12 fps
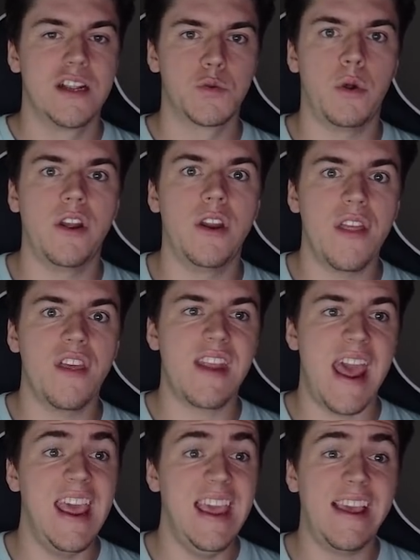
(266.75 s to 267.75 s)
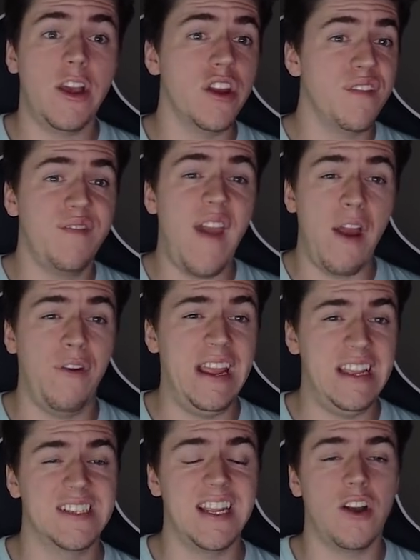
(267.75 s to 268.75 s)
So on another day, he could have very
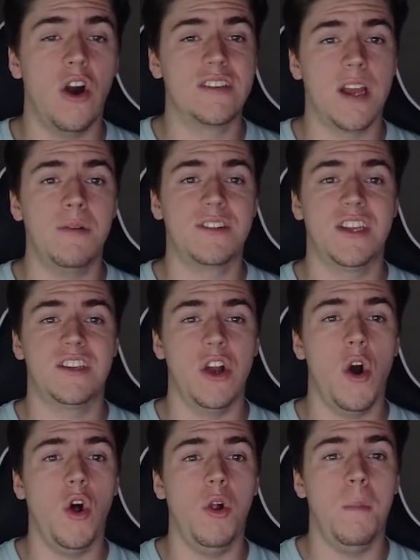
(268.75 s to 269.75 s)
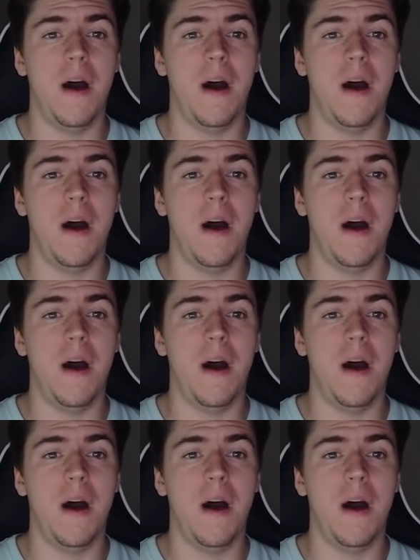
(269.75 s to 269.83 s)
easily got a double-digit haul.